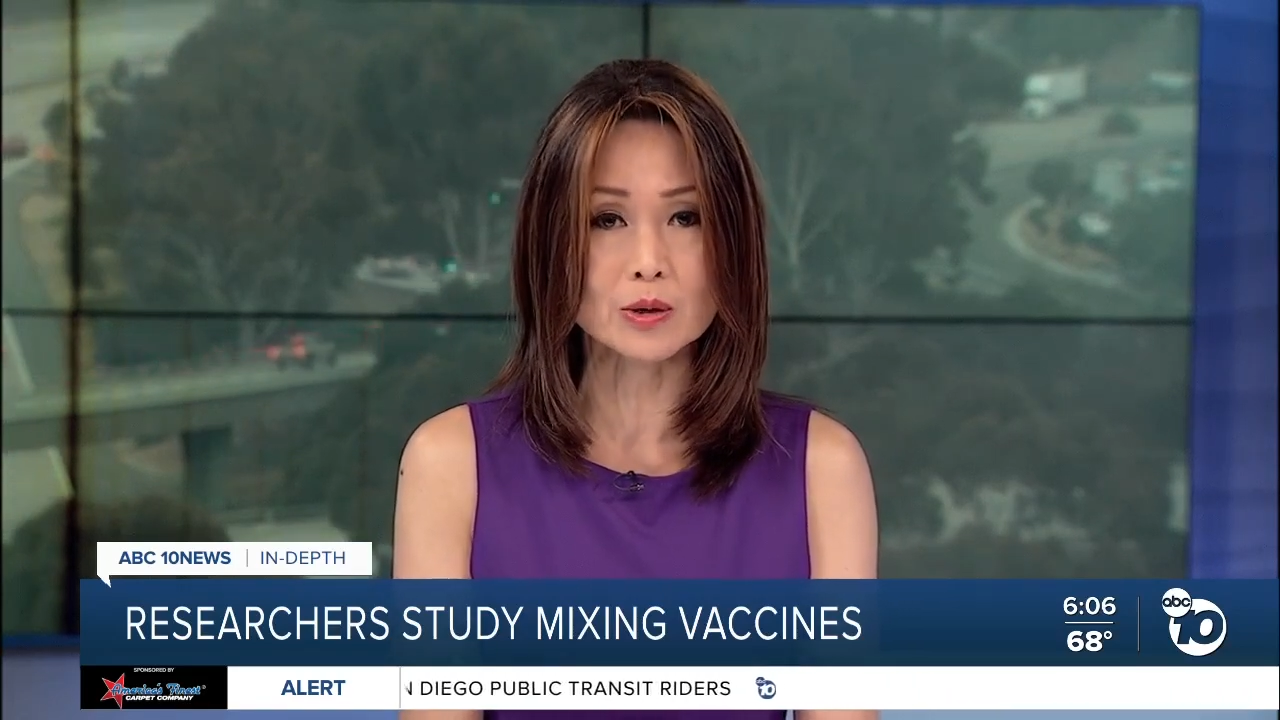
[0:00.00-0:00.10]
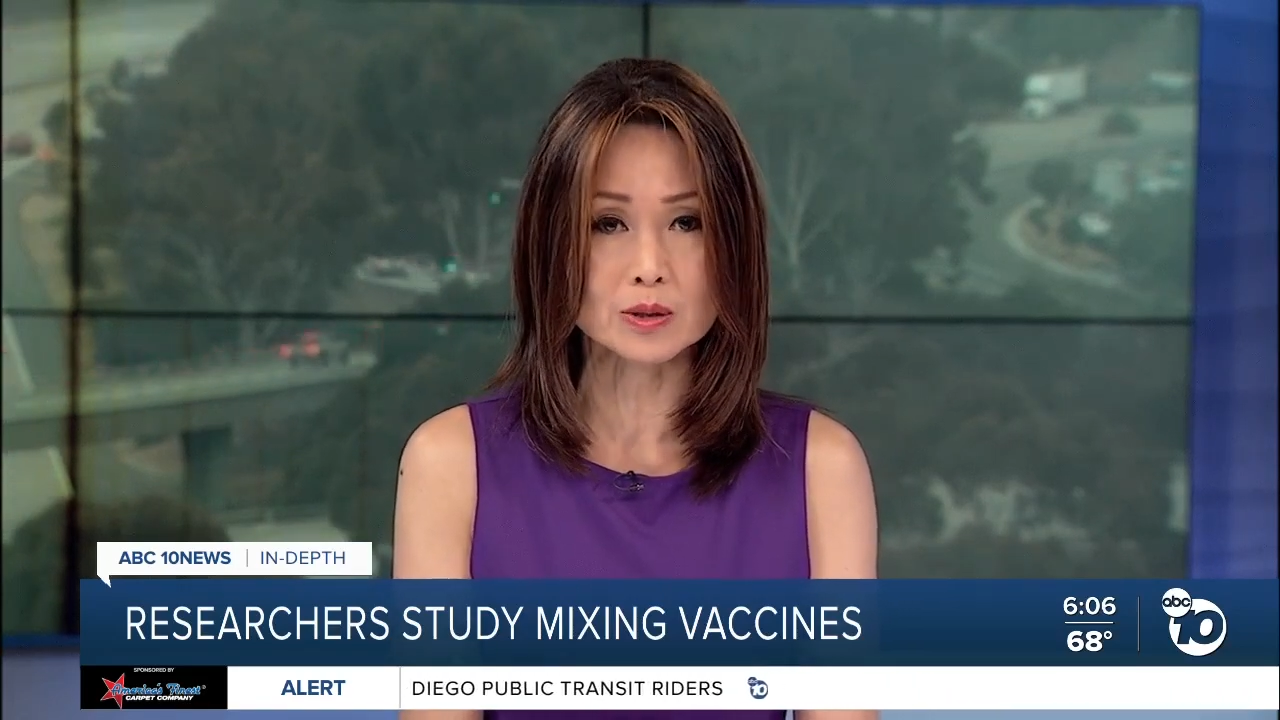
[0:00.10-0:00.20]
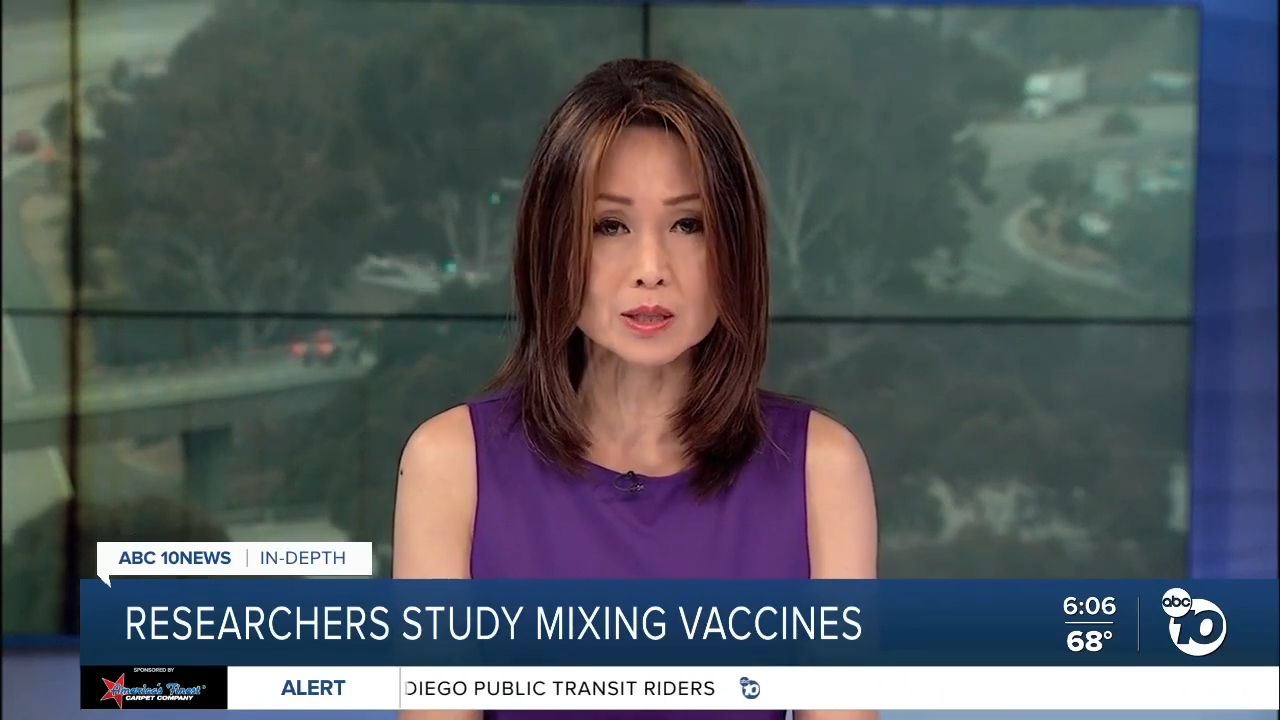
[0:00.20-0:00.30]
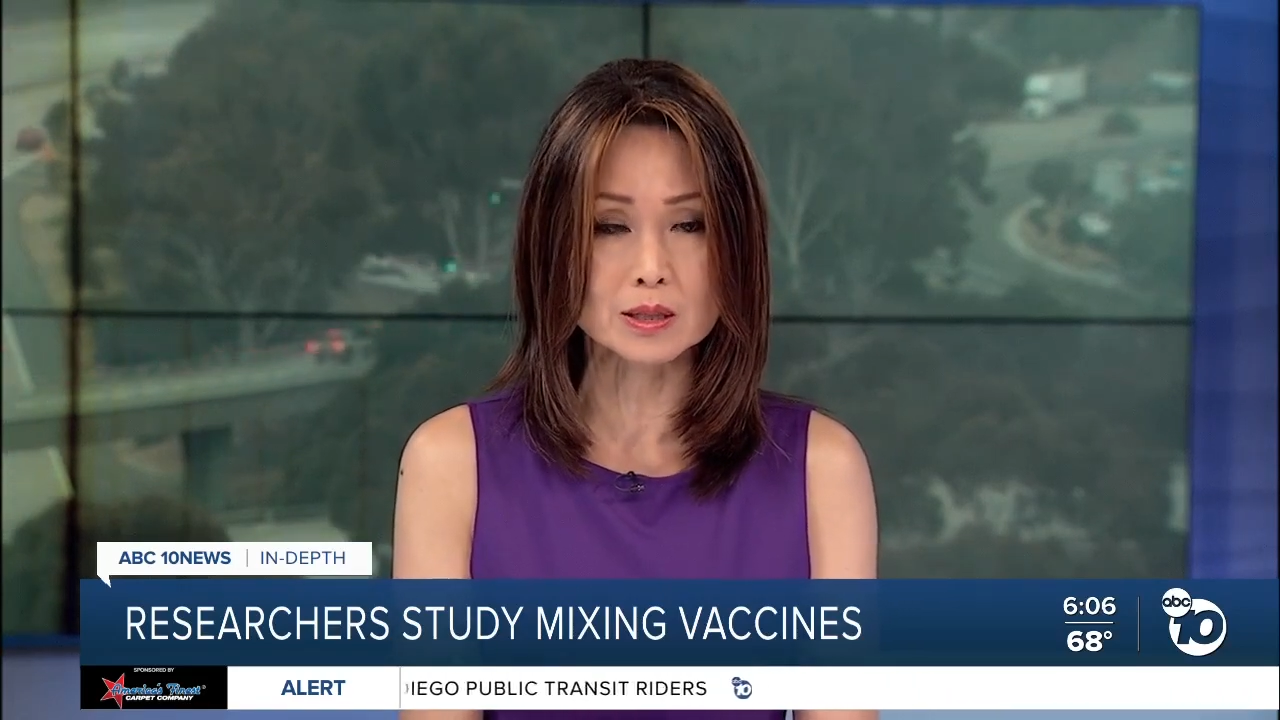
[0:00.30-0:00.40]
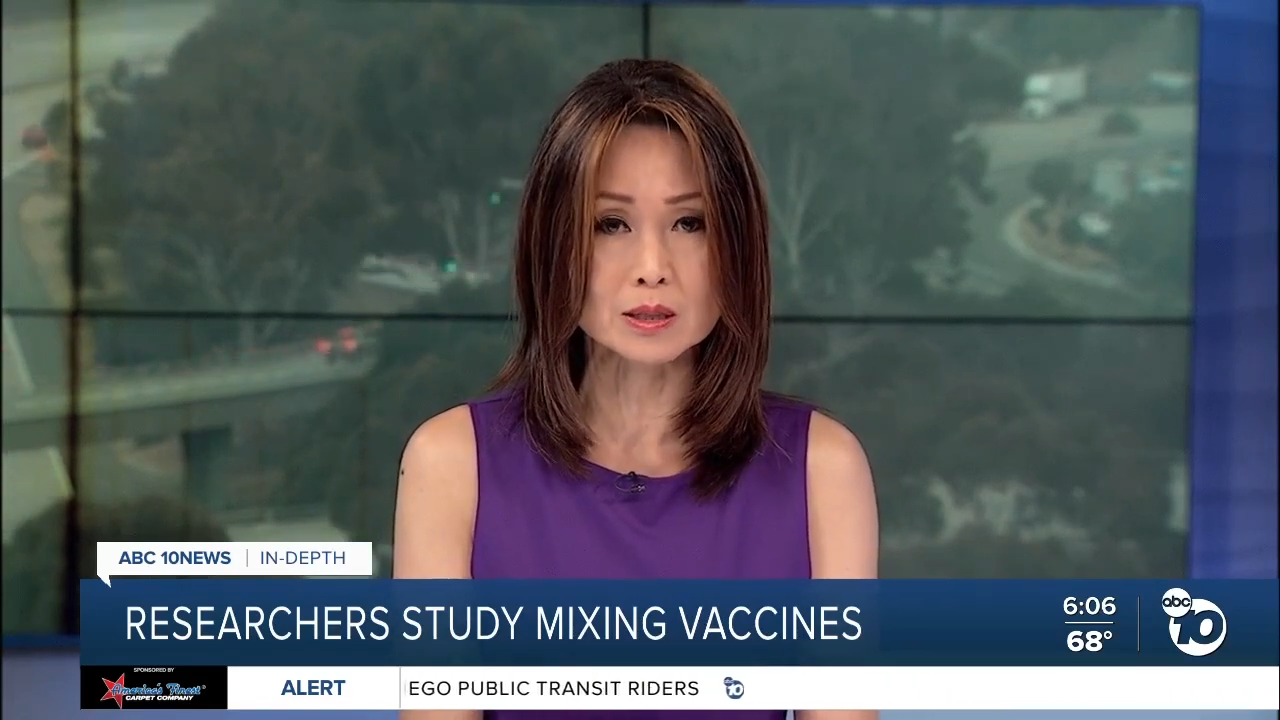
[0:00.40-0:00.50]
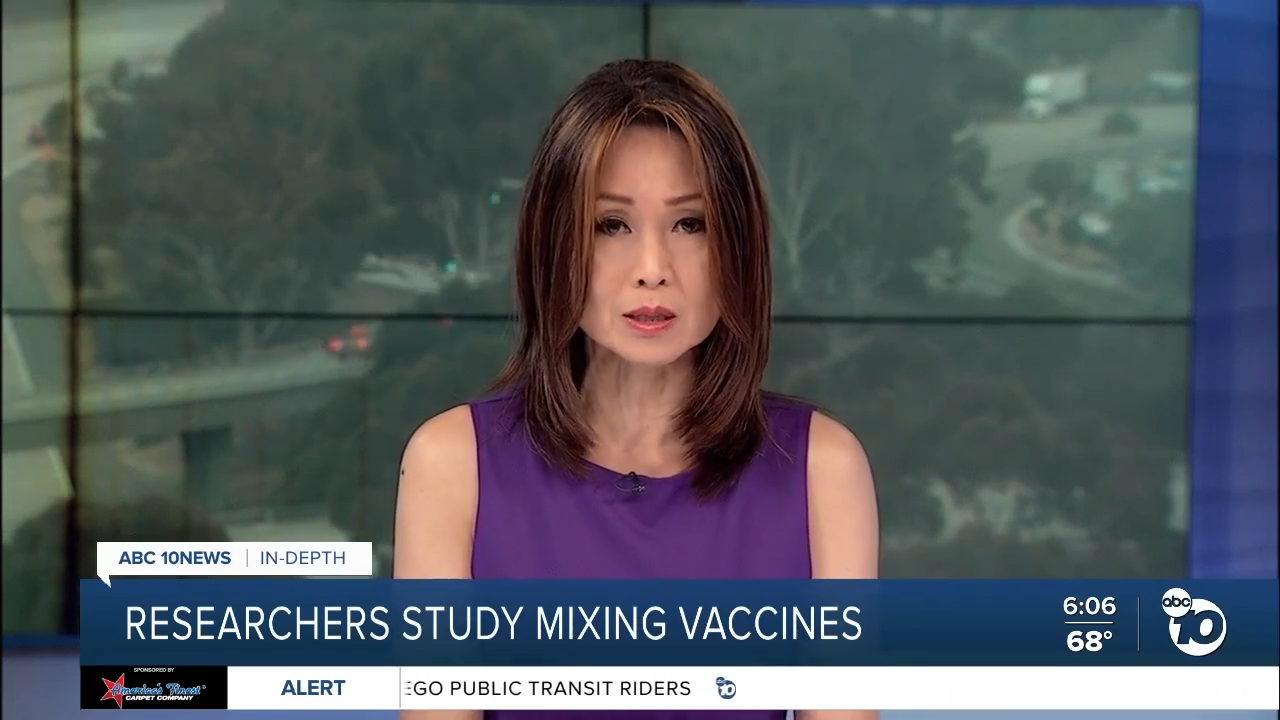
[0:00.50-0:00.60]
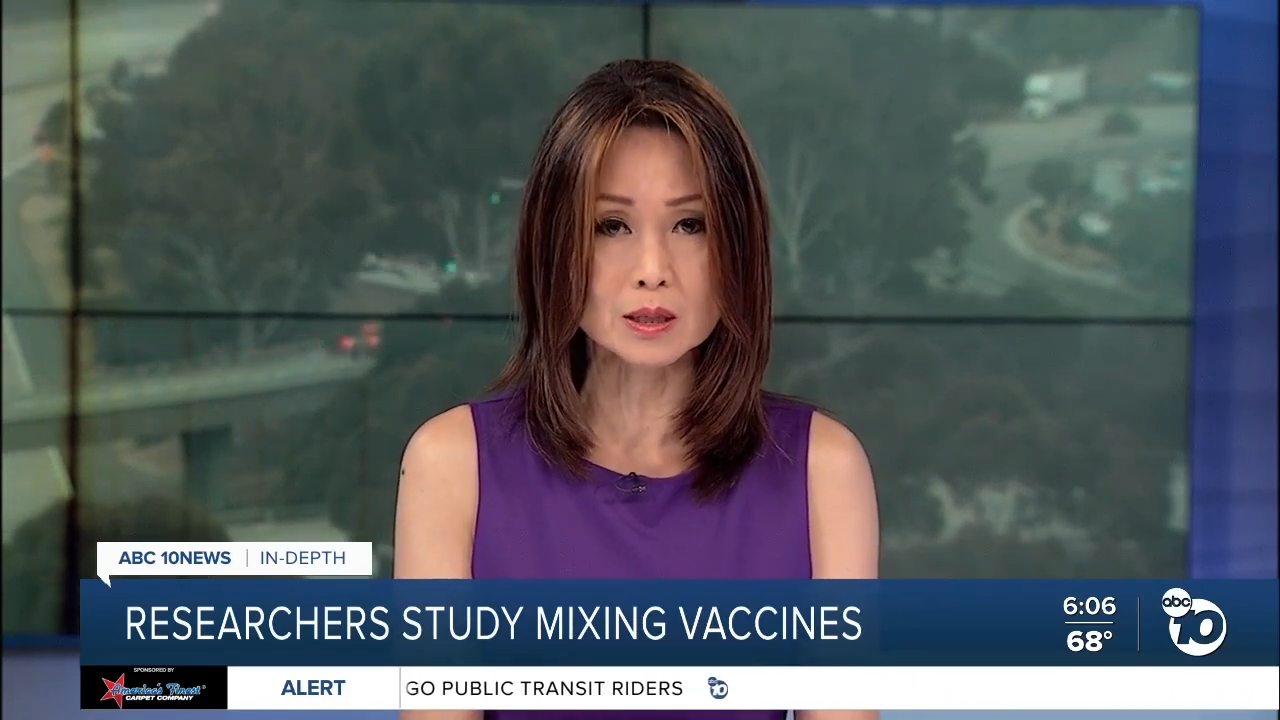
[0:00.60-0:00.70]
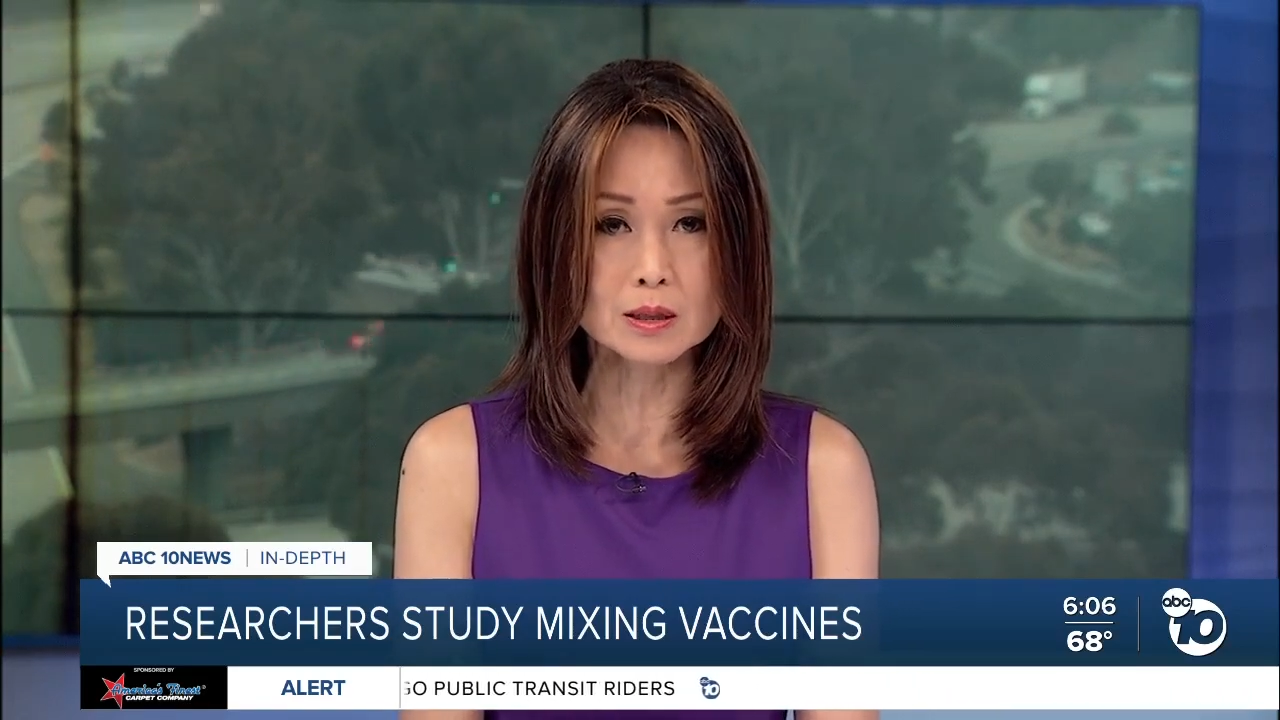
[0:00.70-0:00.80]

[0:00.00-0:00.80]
Aarons takes an